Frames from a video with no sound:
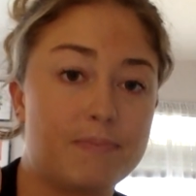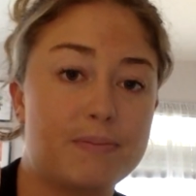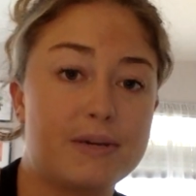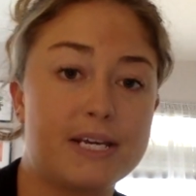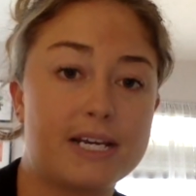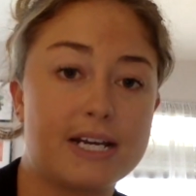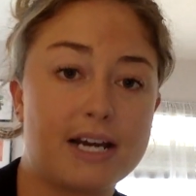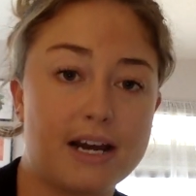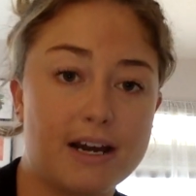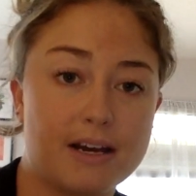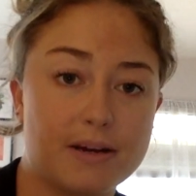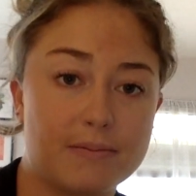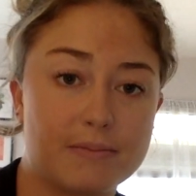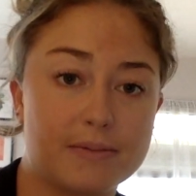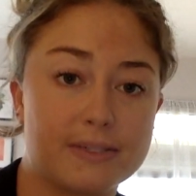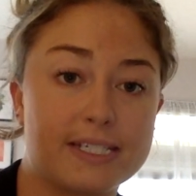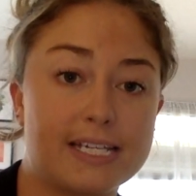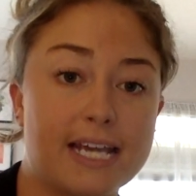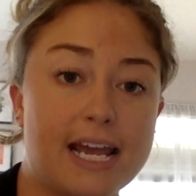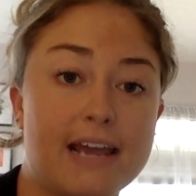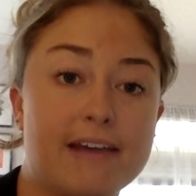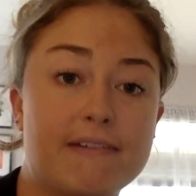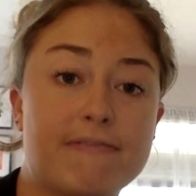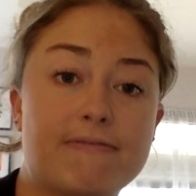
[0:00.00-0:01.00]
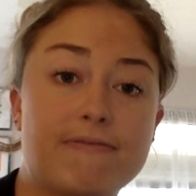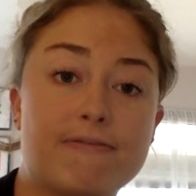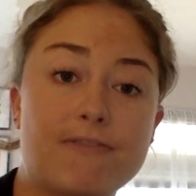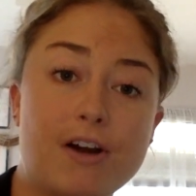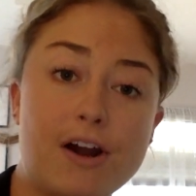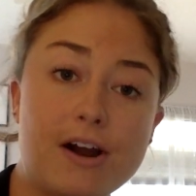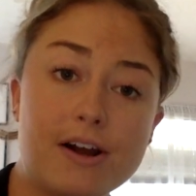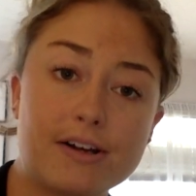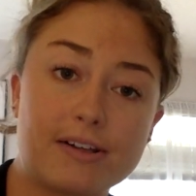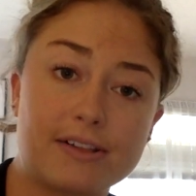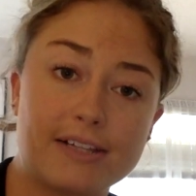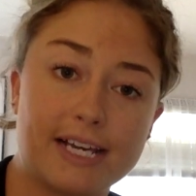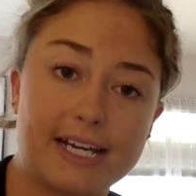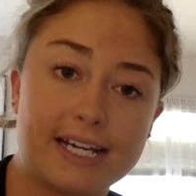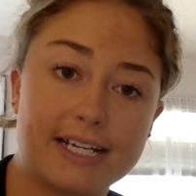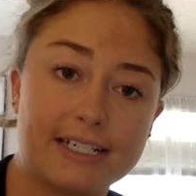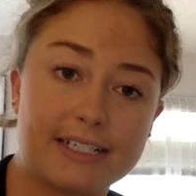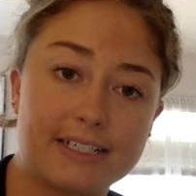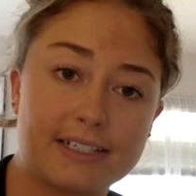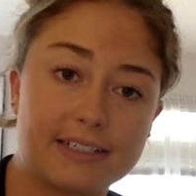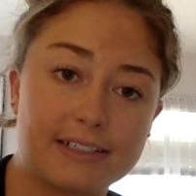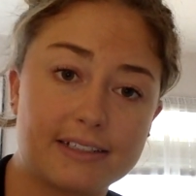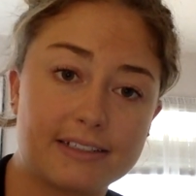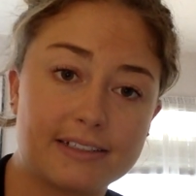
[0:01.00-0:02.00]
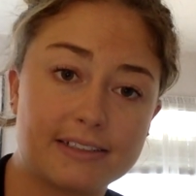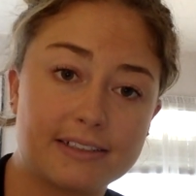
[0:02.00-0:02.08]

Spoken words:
becomes a froglet.